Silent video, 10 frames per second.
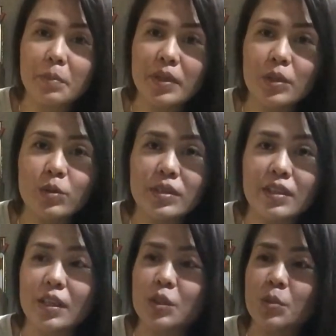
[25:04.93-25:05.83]
I've been
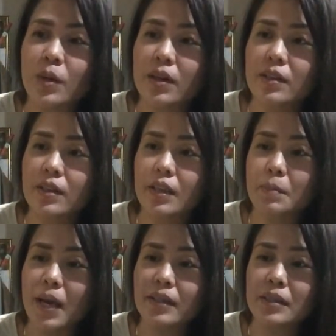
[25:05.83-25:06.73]
using this one, the
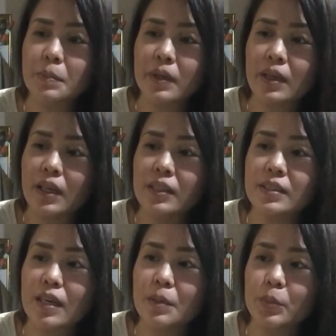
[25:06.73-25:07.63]
Maxi Peel
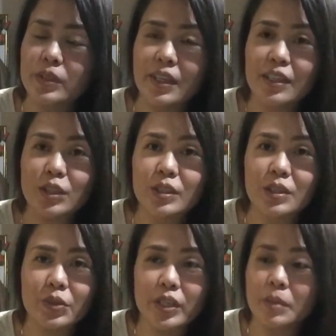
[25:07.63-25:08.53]
Sun Protection
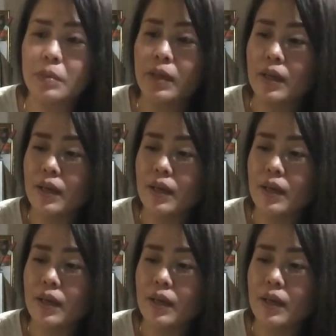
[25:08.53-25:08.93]
Cream,